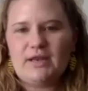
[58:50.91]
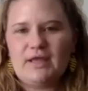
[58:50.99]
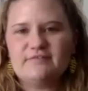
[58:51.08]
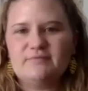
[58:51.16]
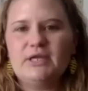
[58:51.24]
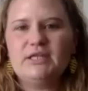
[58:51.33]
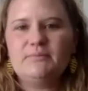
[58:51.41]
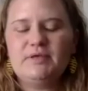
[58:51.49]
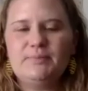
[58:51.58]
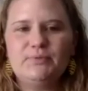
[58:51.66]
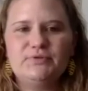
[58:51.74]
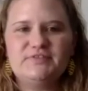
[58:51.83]
as many
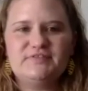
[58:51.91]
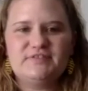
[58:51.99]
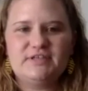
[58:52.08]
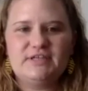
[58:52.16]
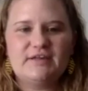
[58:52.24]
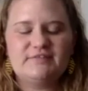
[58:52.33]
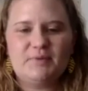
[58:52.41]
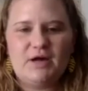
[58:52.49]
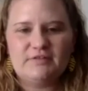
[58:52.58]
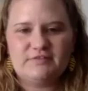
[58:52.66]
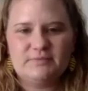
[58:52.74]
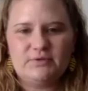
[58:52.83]
people to see it as
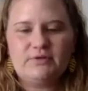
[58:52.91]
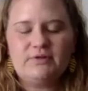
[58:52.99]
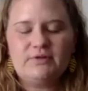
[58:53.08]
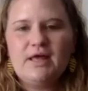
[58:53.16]
possible.